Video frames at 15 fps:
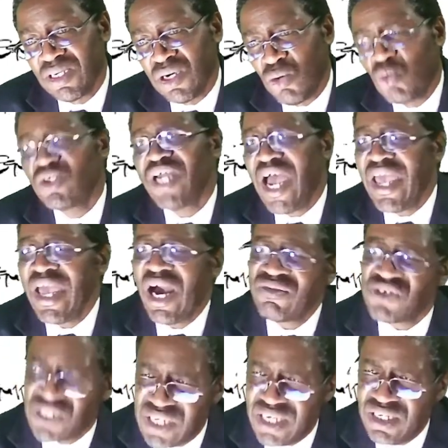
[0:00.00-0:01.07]
would I have
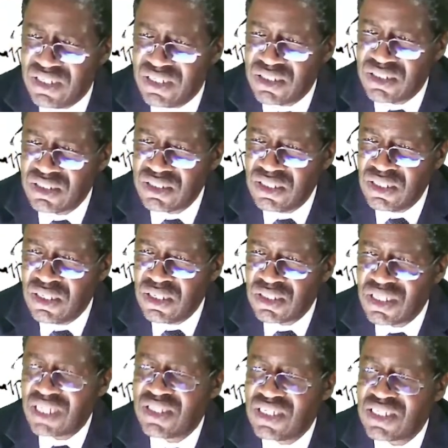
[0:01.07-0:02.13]
said
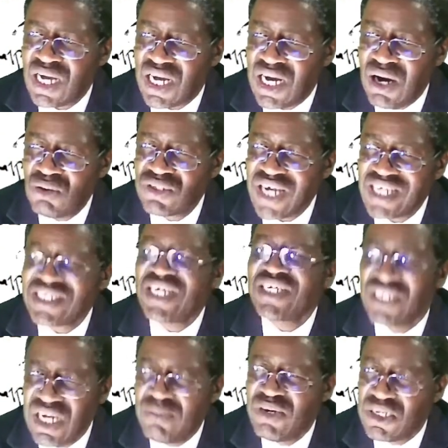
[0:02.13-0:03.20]
that this account has a
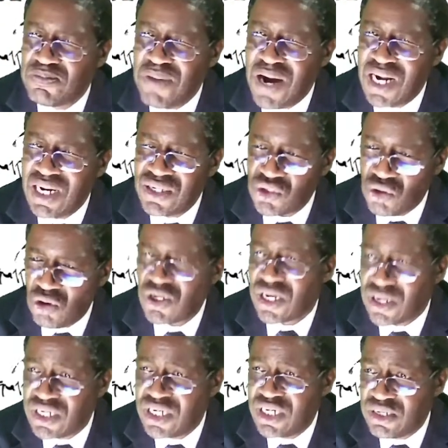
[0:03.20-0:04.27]
debit balance or a
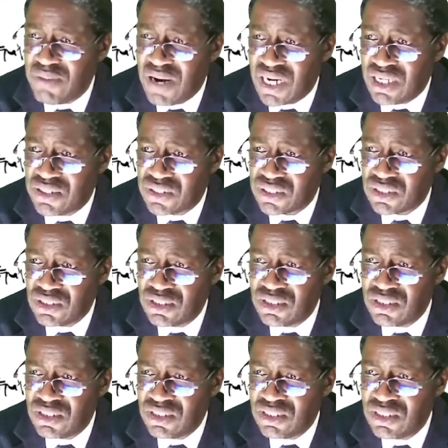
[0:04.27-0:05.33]
credit balance?
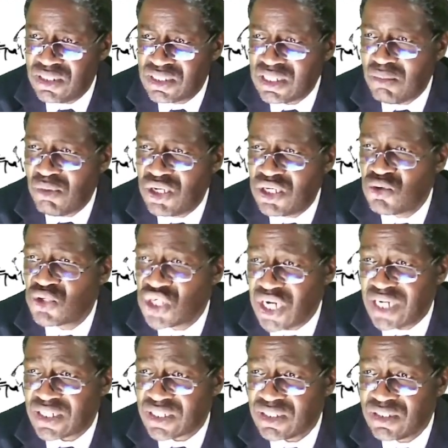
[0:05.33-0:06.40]
Somebody to
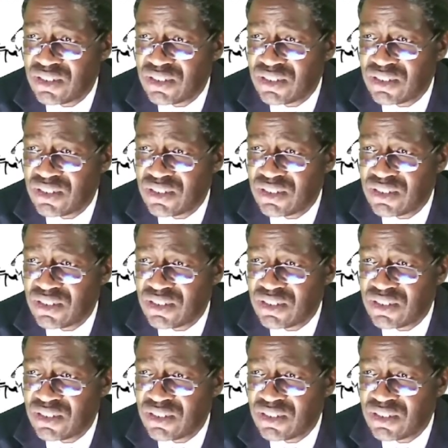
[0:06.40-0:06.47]
chat.